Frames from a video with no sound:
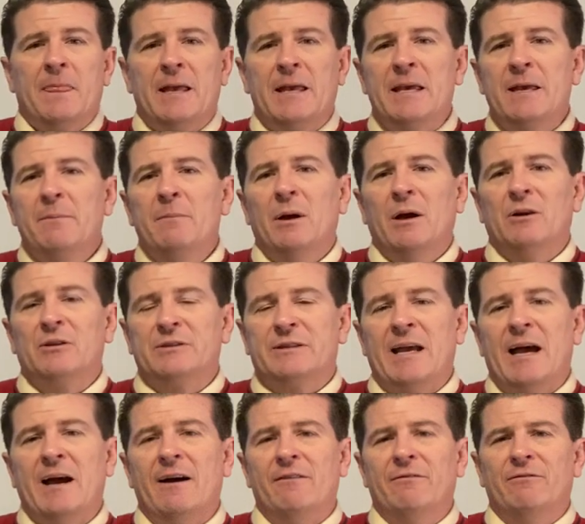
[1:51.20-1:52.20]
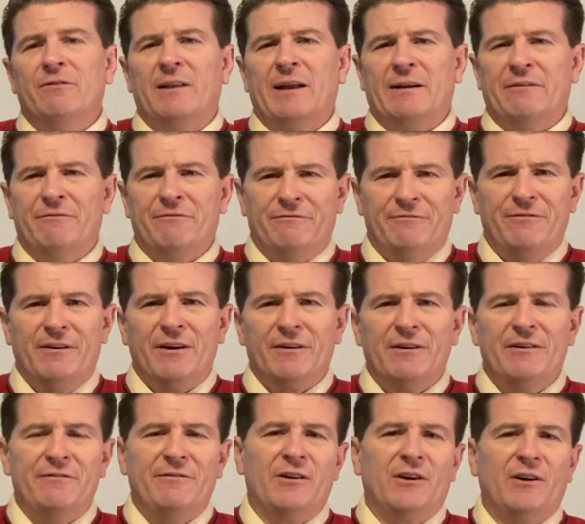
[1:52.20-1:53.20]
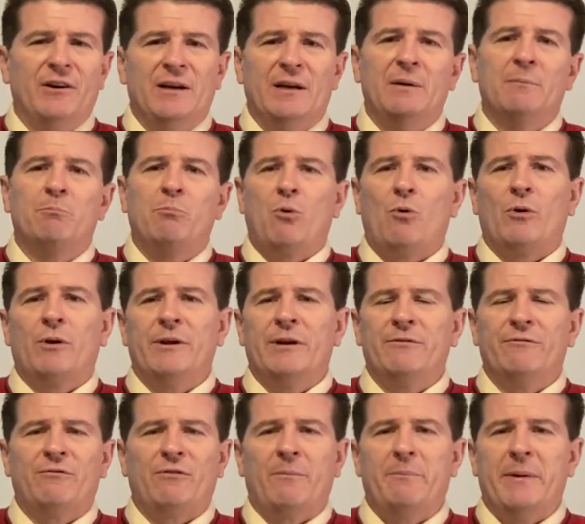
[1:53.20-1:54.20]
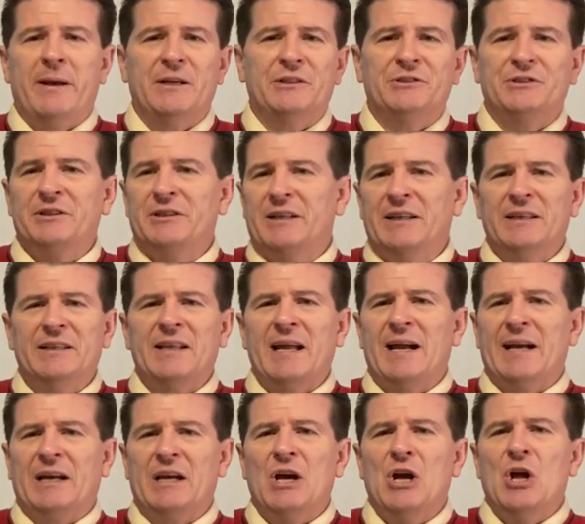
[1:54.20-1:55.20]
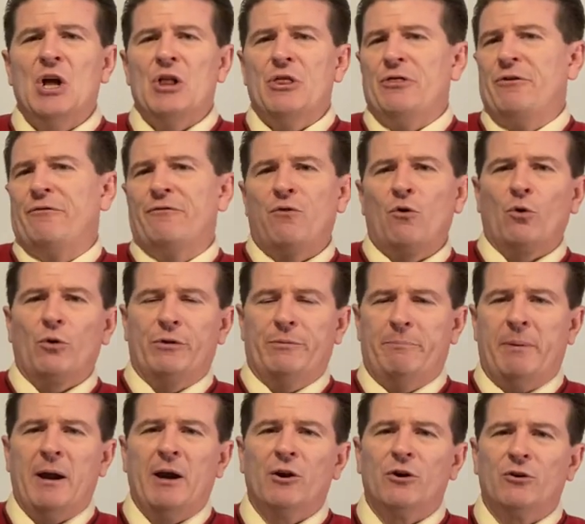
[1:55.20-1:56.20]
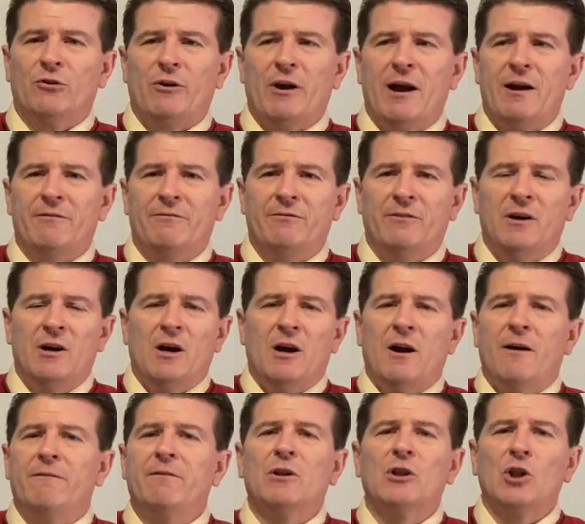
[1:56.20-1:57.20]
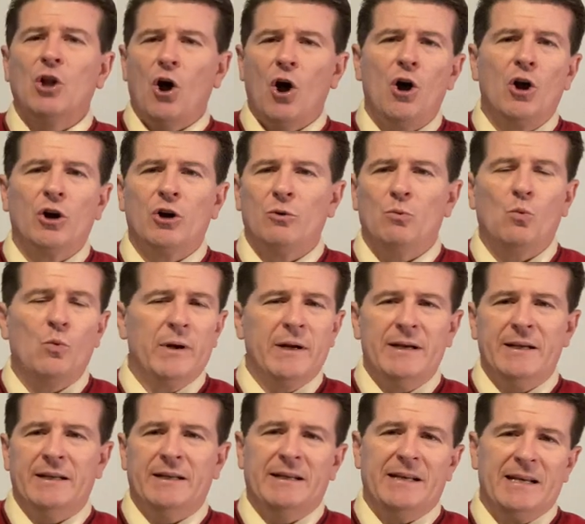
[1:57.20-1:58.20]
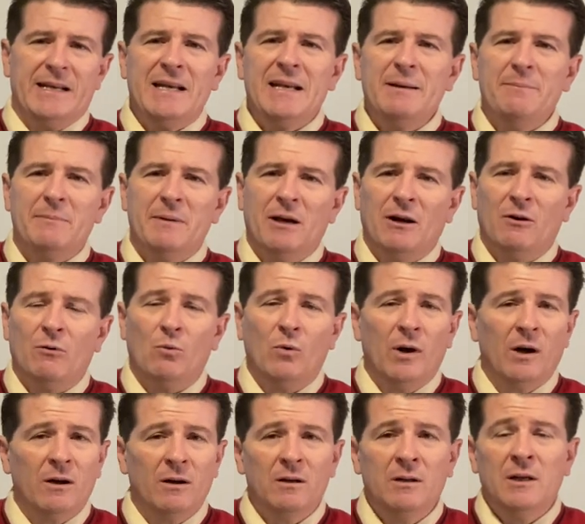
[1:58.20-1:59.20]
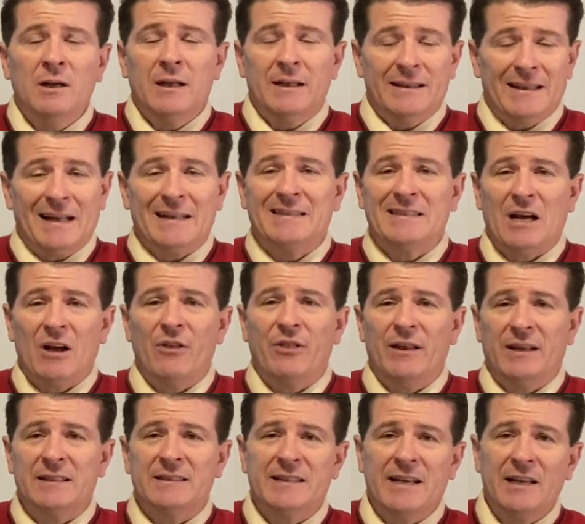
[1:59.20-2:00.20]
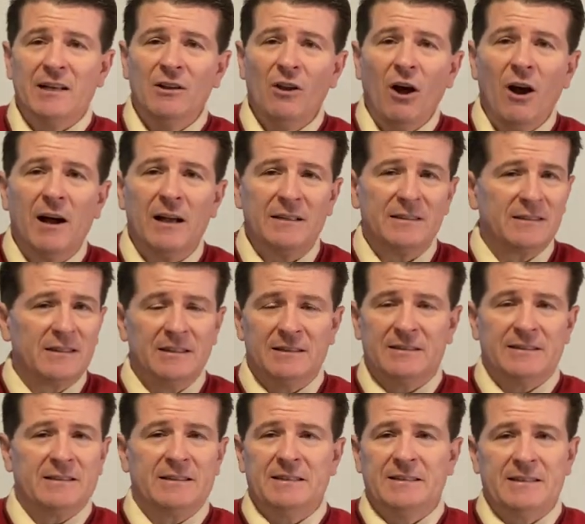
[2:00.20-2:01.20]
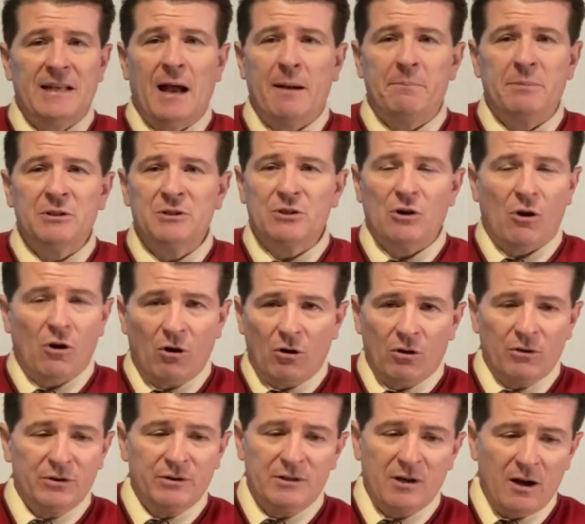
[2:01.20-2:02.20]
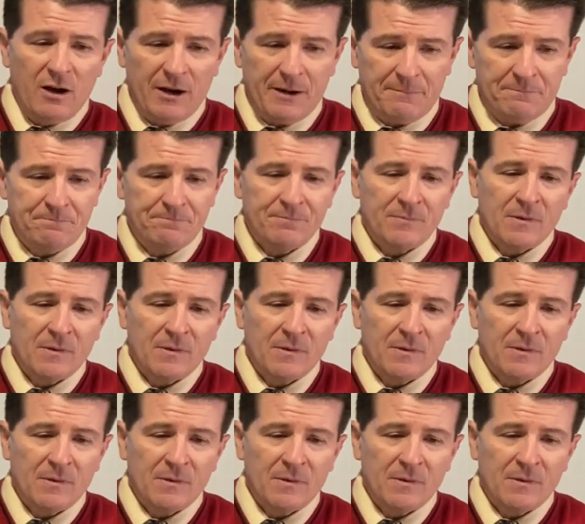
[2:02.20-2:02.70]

emails have like very, very important information in like the fourth paragraph of a long-winded email. Well, that's how things get lost. This, this happens all the time.